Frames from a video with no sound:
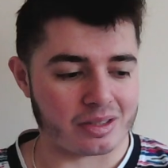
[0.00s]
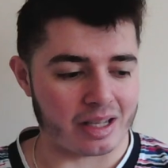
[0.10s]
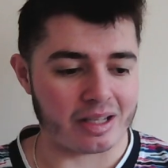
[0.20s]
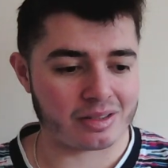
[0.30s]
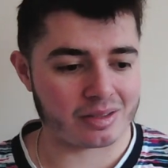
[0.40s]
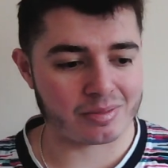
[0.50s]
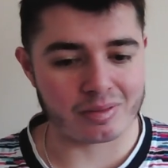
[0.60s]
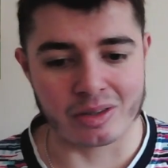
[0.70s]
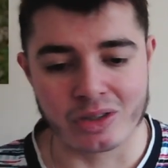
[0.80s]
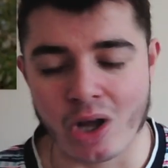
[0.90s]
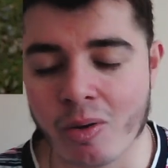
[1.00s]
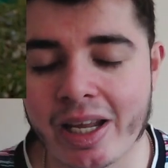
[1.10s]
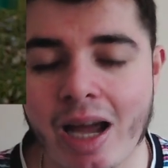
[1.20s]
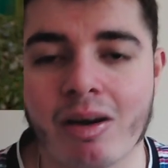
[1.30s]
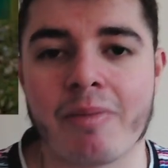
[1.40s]
It's no
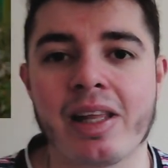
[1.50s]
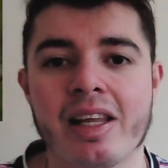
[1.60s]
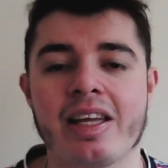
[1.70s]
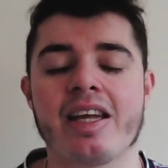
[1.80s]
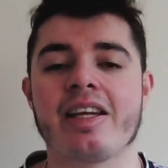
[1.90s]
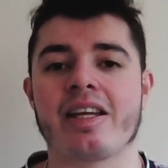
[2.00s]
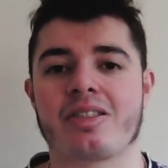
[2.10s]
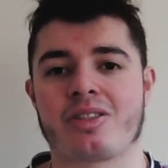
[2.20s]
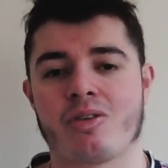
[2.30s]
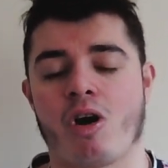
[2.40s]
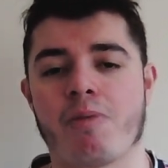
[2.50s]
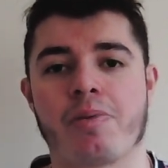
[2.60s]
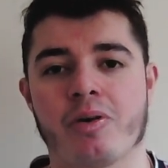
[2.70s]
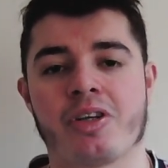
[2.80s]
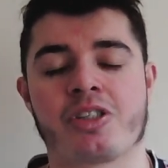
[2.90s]
accountability. It's not a
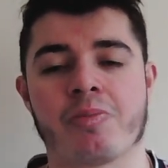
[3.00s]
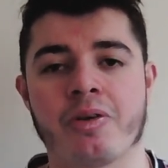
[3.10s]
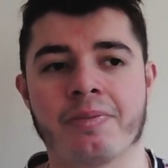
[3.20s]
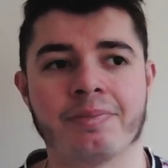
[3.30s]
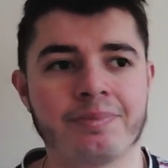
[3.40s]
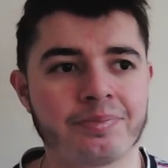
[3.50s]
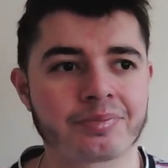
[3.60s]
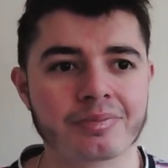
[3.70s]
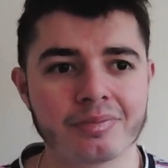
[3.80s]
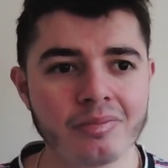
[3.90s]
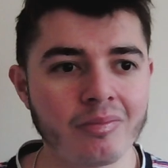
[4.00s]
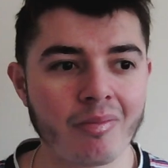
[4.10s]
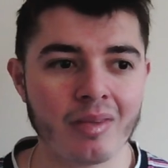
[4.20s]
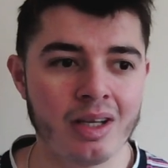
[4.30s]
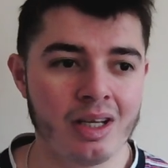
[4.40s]
punishment,
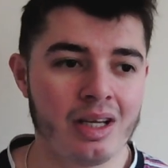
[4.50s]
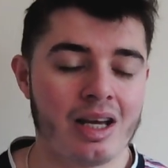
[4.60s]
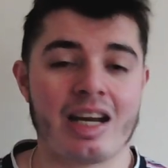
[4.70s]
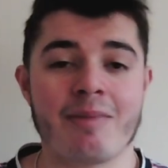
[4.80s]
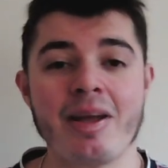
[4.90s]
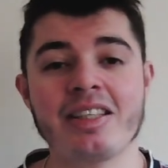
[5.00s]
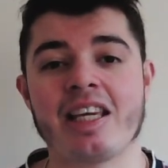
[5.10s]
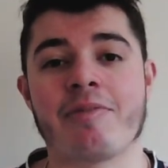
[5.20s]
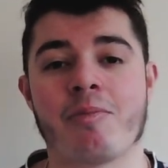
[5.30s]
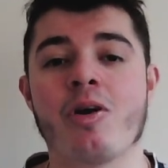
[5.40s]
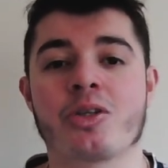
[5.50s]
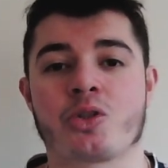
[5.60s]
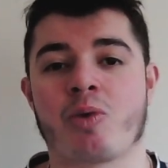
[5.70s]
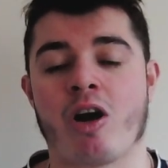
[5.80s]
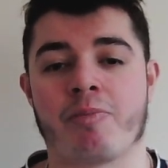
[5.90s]
and it makes it even worse as
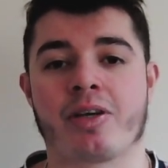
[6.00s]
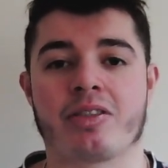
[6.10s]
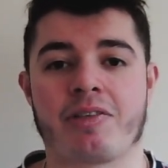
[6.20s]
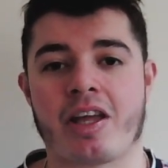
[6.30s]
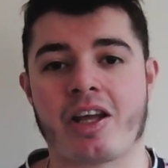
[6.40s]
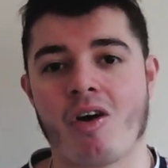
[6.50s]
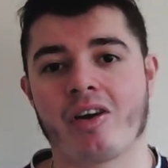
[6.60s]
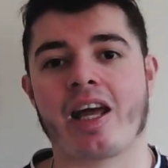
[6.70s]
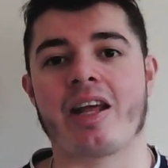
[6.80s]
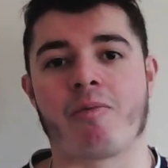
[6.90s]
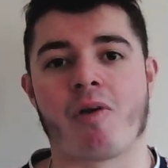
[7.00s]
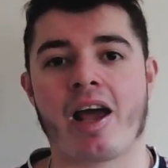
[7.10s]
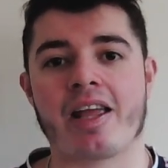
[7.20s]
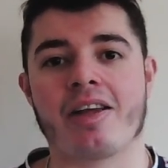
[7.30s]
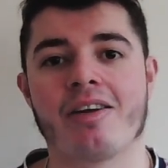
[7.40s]
well, because if they can't get it
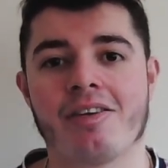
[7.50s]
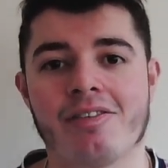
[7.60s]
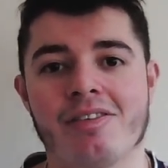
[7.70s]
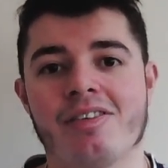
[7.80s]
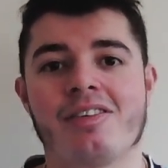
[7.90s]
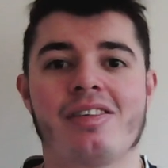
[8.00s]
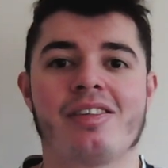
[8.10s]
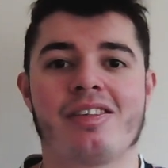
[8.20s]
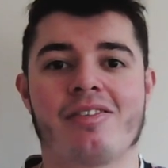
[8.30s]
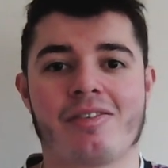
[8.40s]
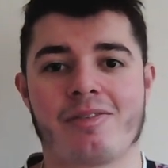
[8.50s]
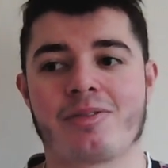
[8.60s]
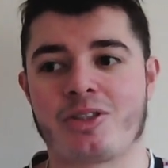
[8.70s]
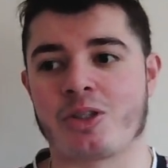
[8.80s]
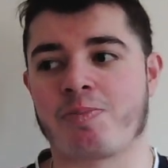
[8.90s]
right
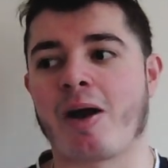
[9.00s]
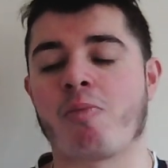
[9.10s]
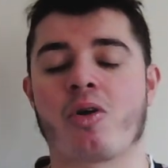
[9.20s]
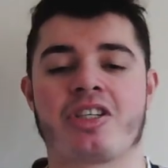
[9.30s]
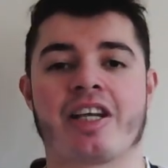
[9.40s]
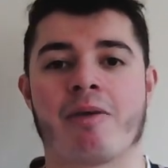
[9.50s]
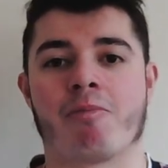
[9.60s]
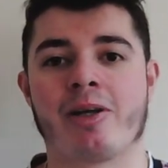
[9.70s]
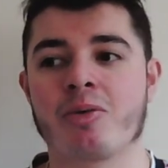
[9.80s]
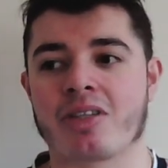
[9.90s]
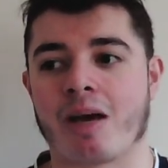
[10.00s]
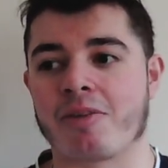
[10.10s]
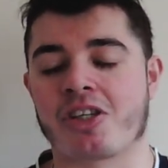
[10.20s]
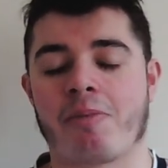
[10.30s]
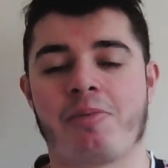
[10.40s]
just by watching it in real time, the
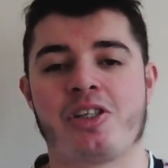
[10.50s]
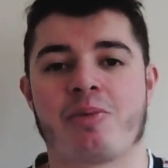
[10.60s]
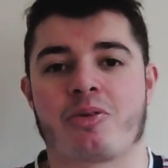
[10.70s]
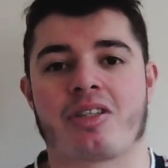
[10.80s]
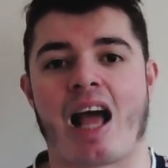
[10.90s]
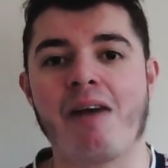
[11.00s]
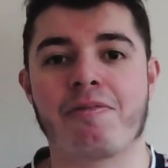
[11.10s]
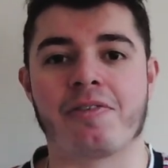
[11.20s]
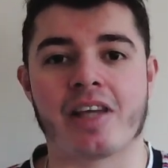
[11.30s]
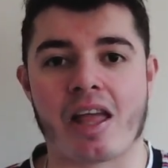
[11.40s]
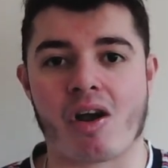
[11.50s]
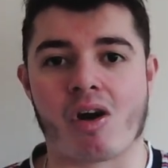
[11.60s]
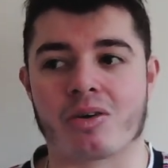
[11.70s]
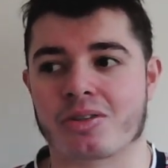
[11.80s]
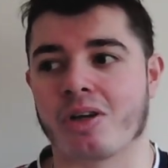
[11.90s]
Championship doesn't have VAR,
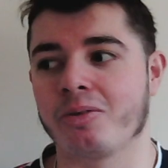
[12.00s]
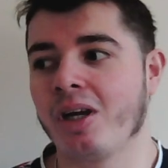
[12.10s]
so